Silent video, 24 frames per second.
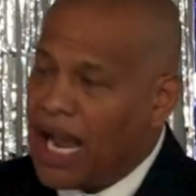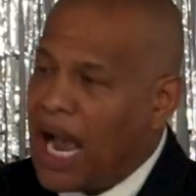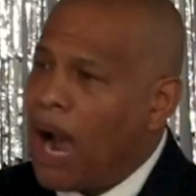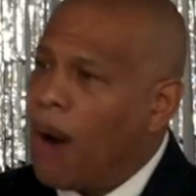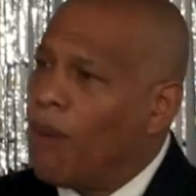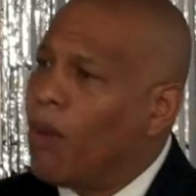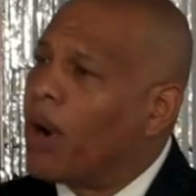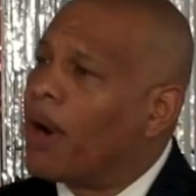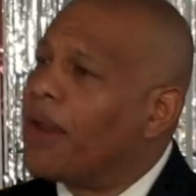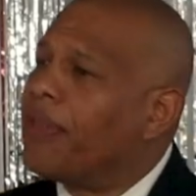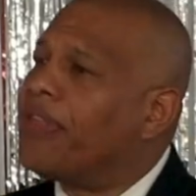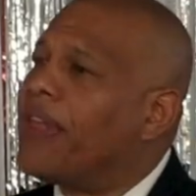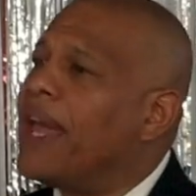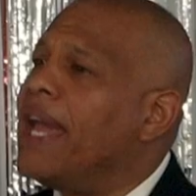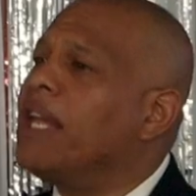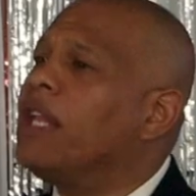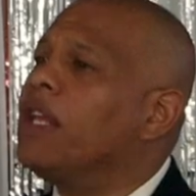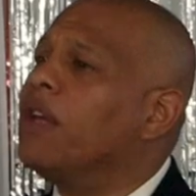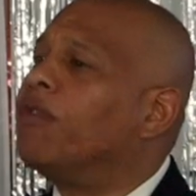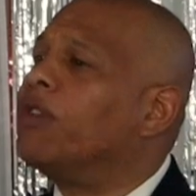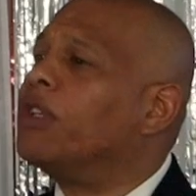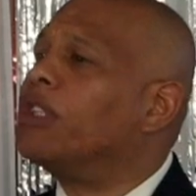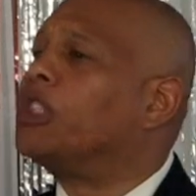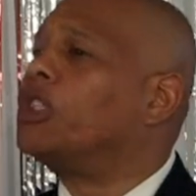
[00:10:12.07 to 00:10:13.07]
I want to thank
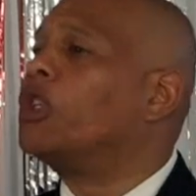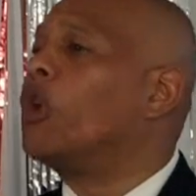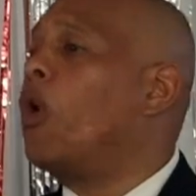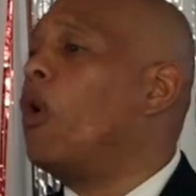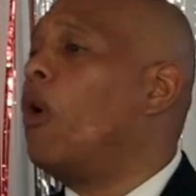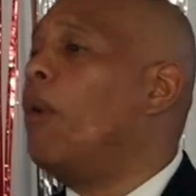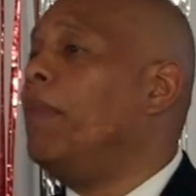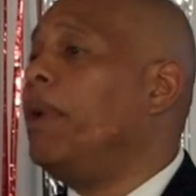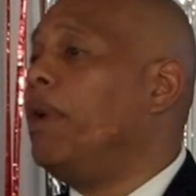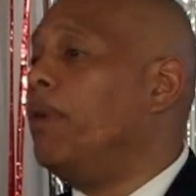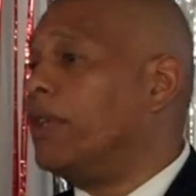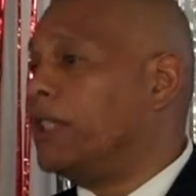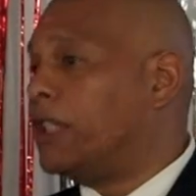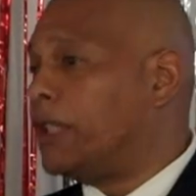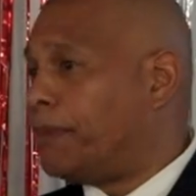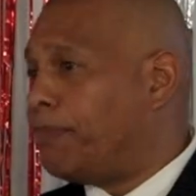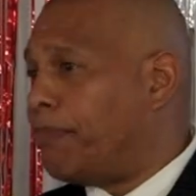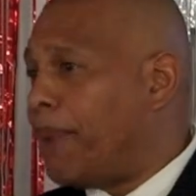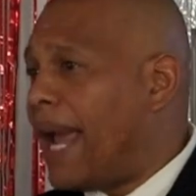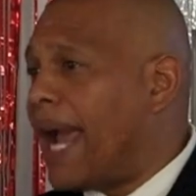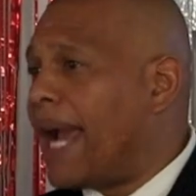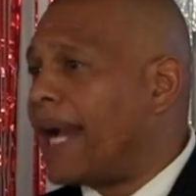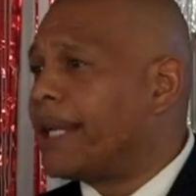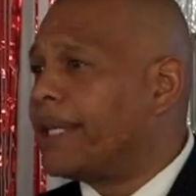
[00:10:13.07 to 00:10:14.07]
you for showing me
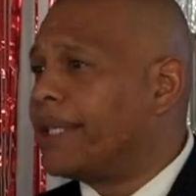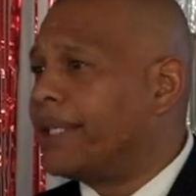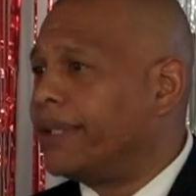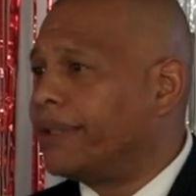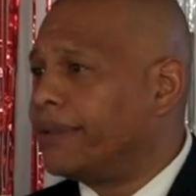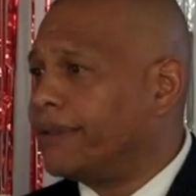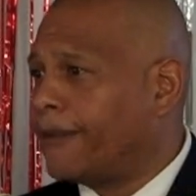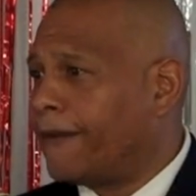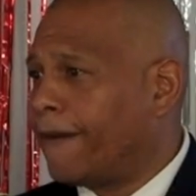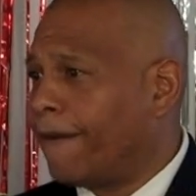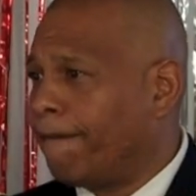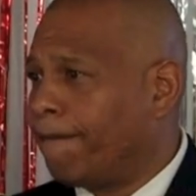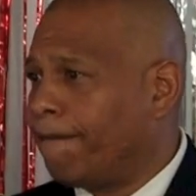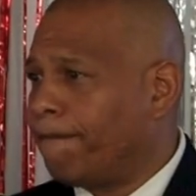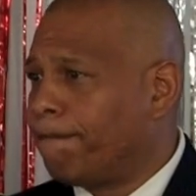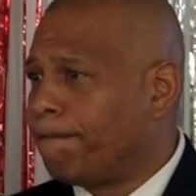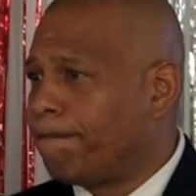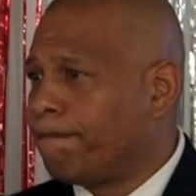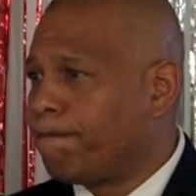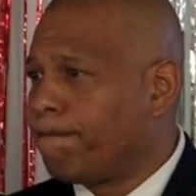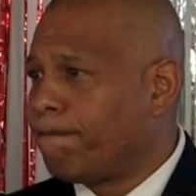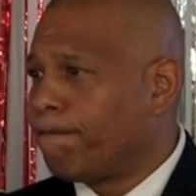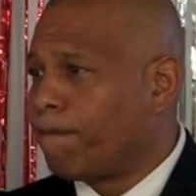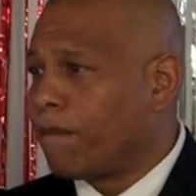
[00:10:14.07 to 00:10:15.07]
respect,
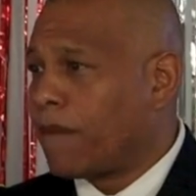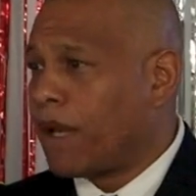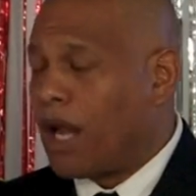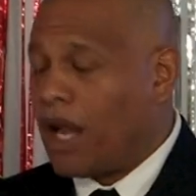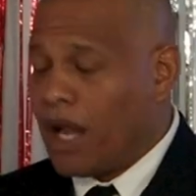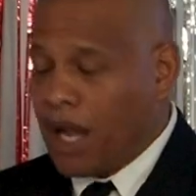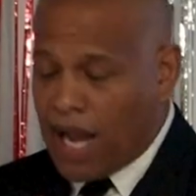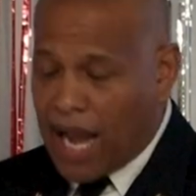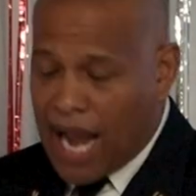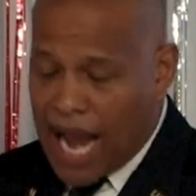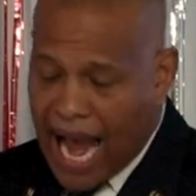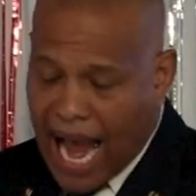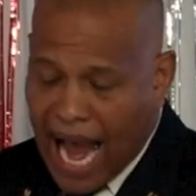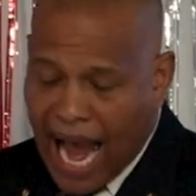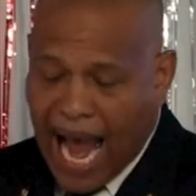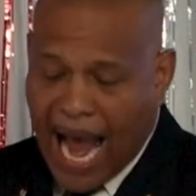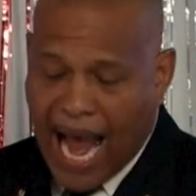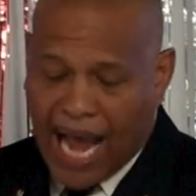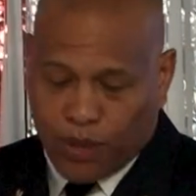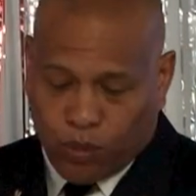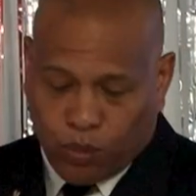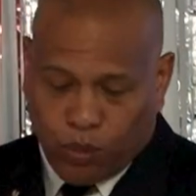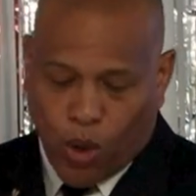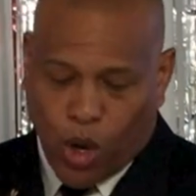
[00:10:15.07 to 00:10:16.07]

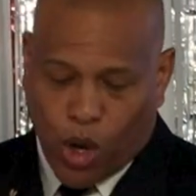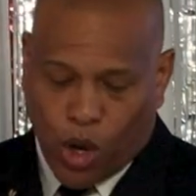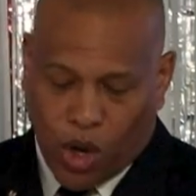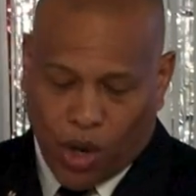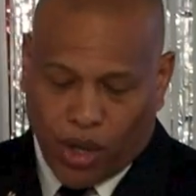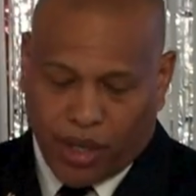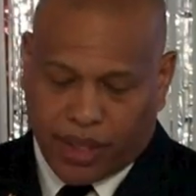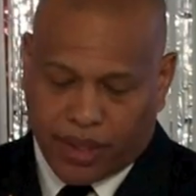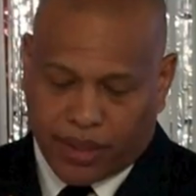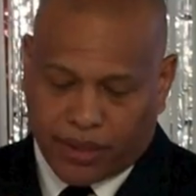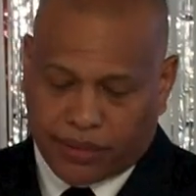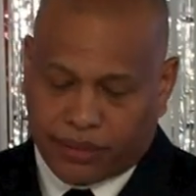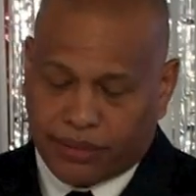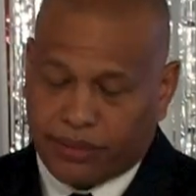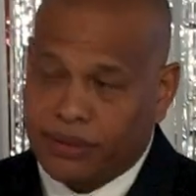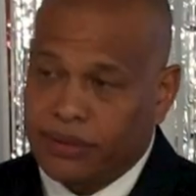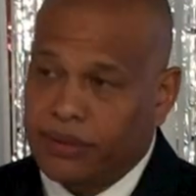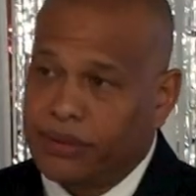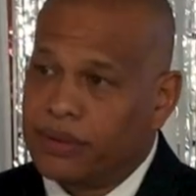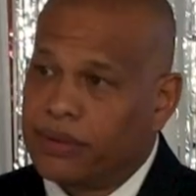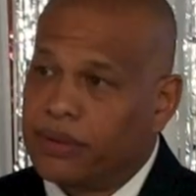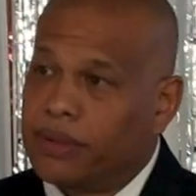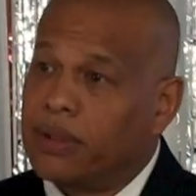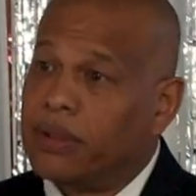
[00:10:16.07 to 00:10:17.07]
hard work,
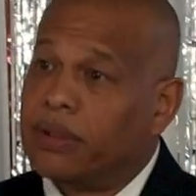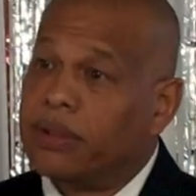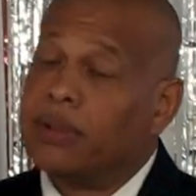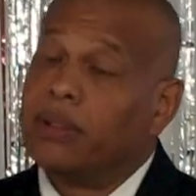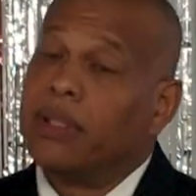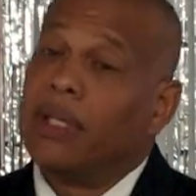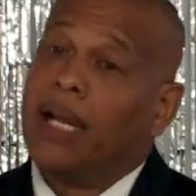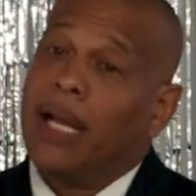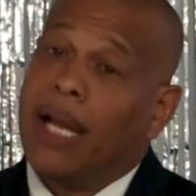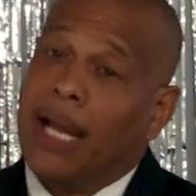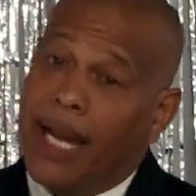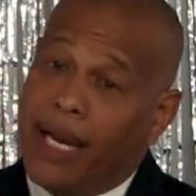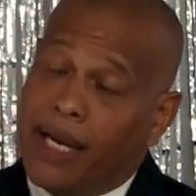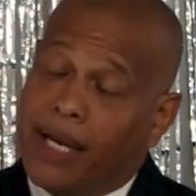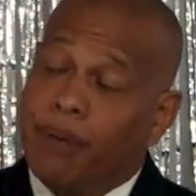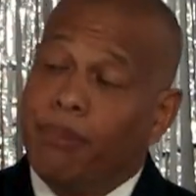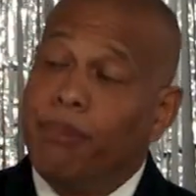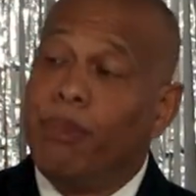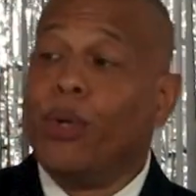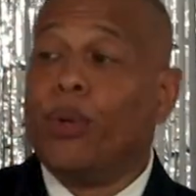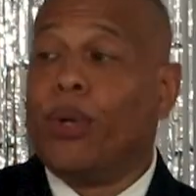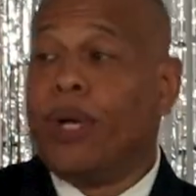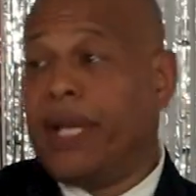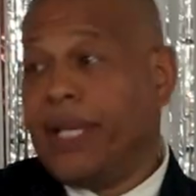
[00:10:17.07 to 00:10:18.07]
and
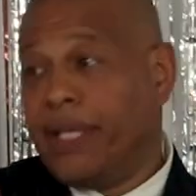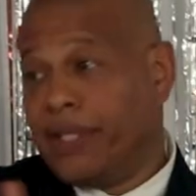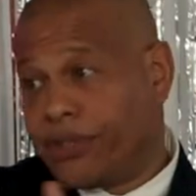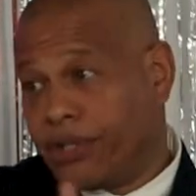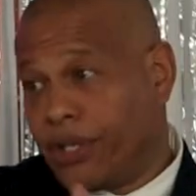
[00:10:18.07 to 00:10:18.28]
community